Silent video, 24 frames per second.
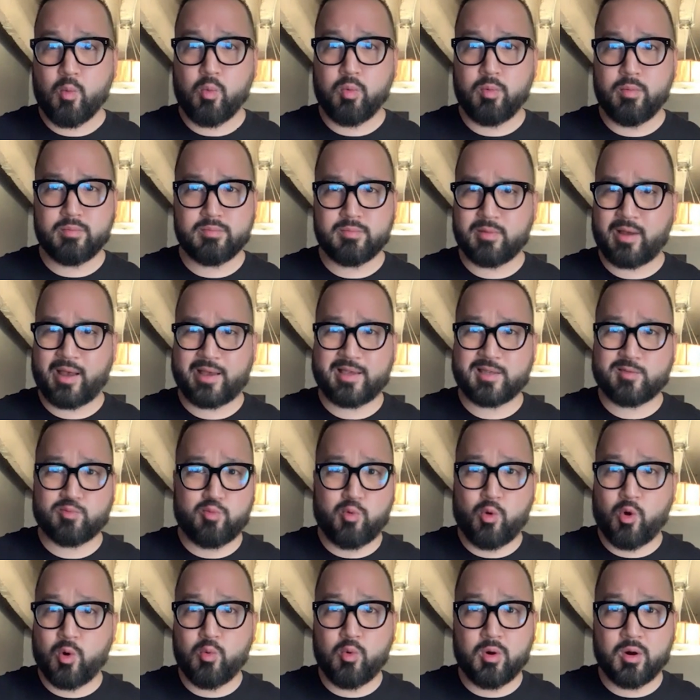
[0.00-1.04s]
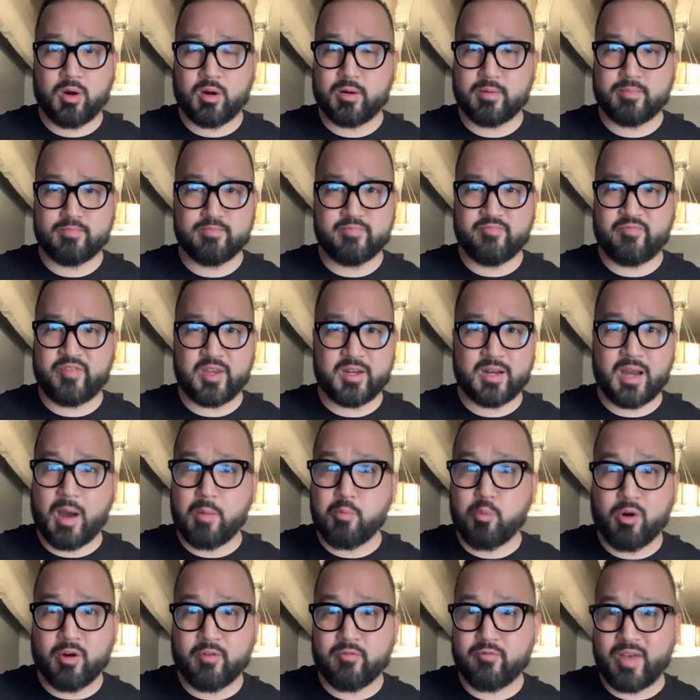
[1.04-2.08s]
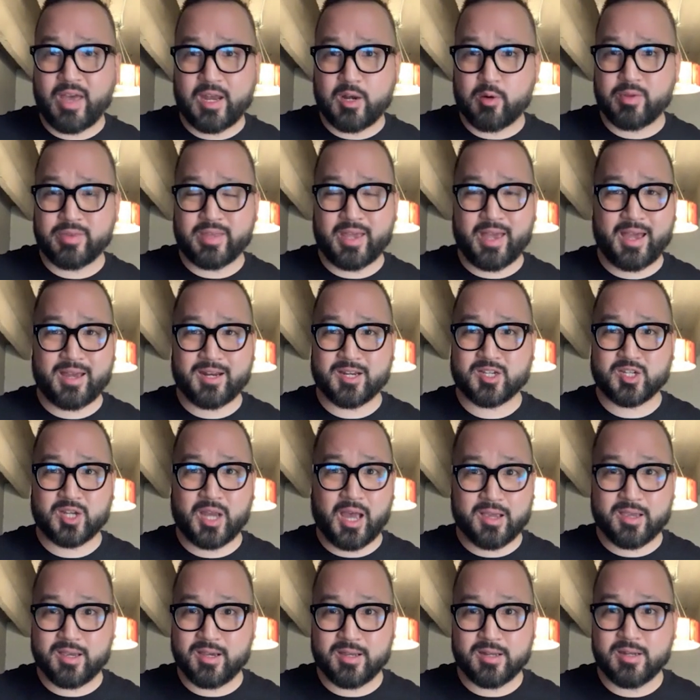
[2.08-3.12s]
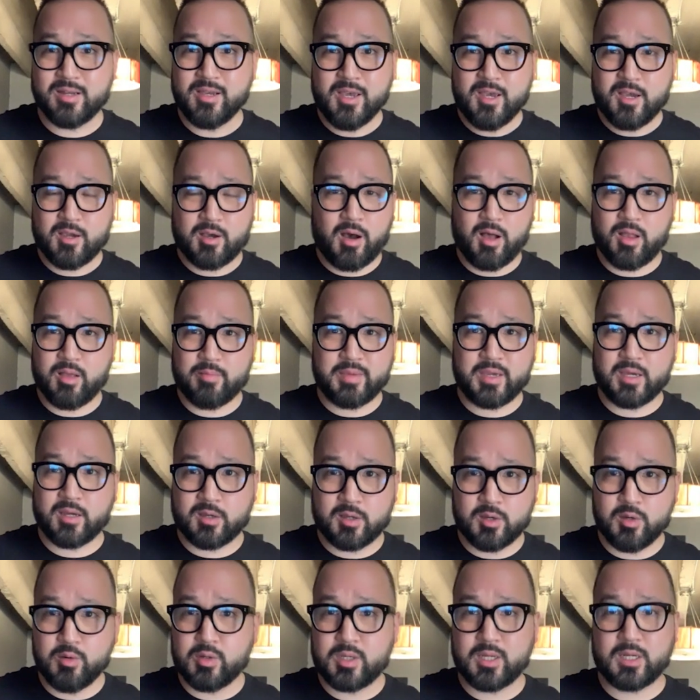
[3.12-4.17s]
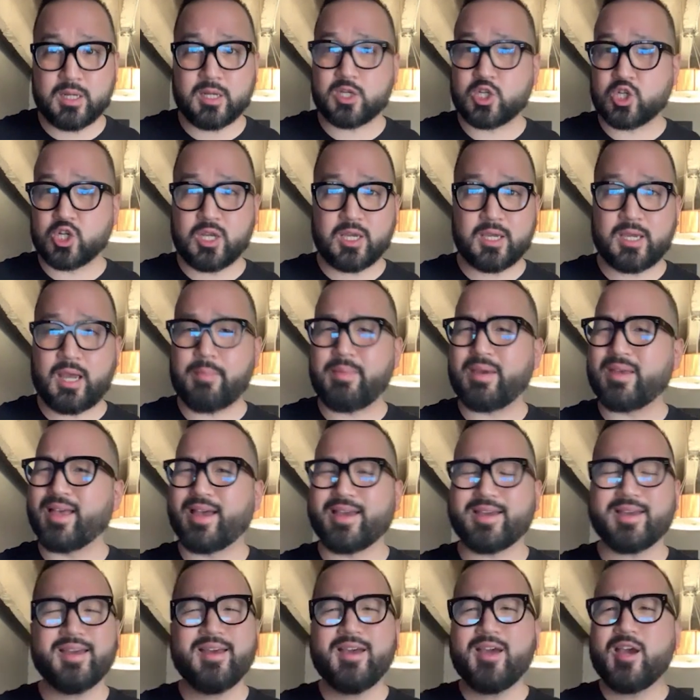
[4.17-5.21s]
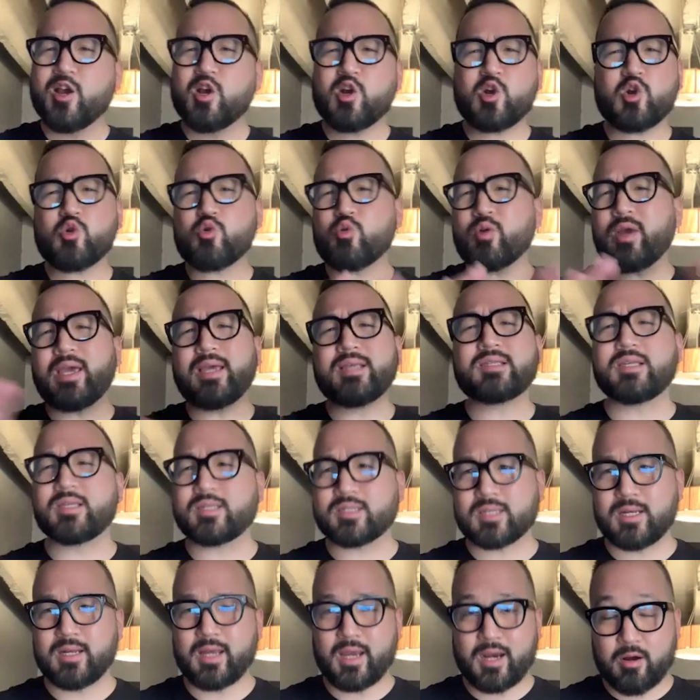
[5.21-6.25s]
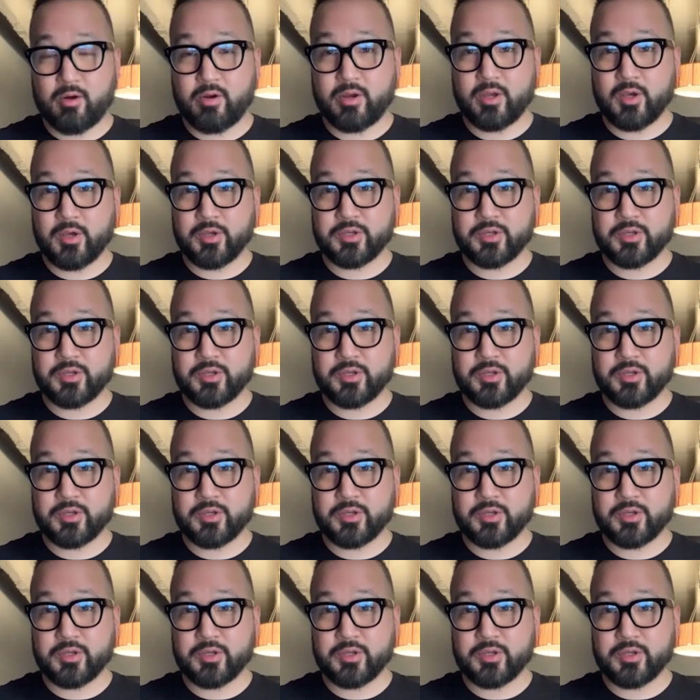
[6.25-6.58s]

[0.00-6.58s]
I guess, World War, Vietnam War veteran that had a shotgun calling me a gook and a chink. I mean, like, crazy scenario.